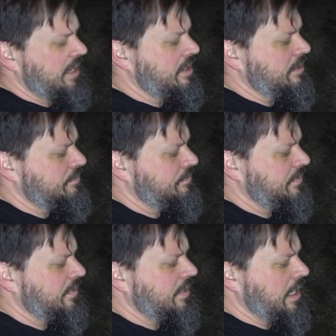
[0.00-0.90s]
I don't know.
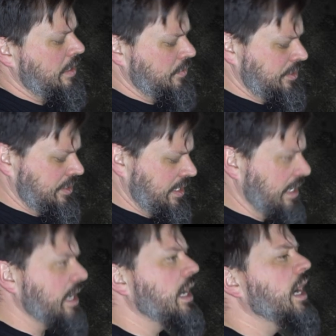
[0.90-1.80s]
I wouldn't
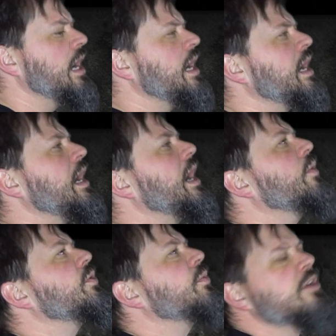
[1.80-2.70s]

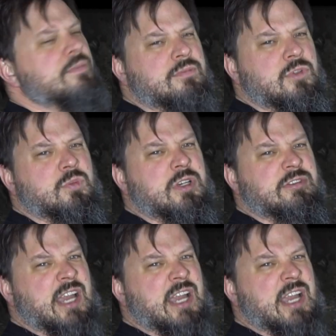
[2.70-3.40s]
want to